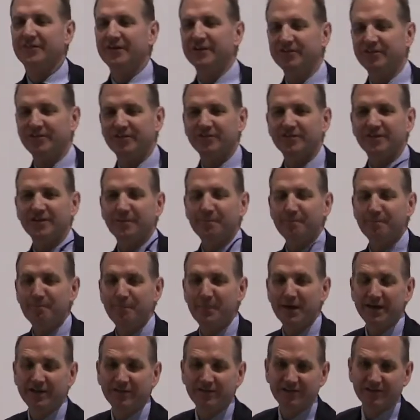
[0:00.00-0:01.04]
This is an
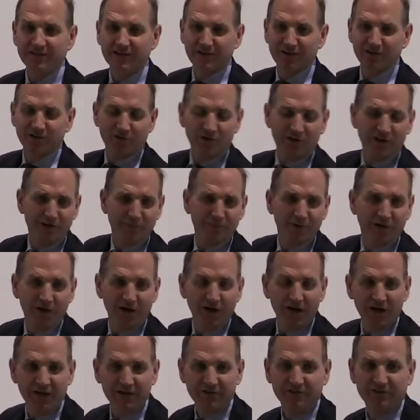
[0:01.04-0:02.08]
amazing,
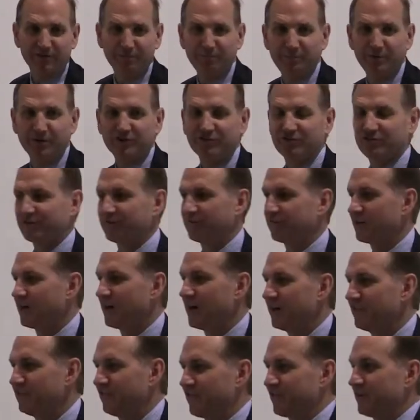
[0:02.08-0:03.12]
incredible, awesome picture of
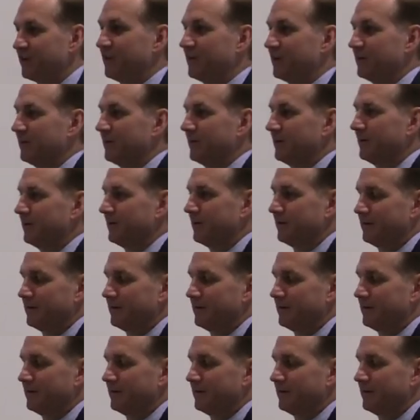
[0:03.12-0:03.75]
God's throne.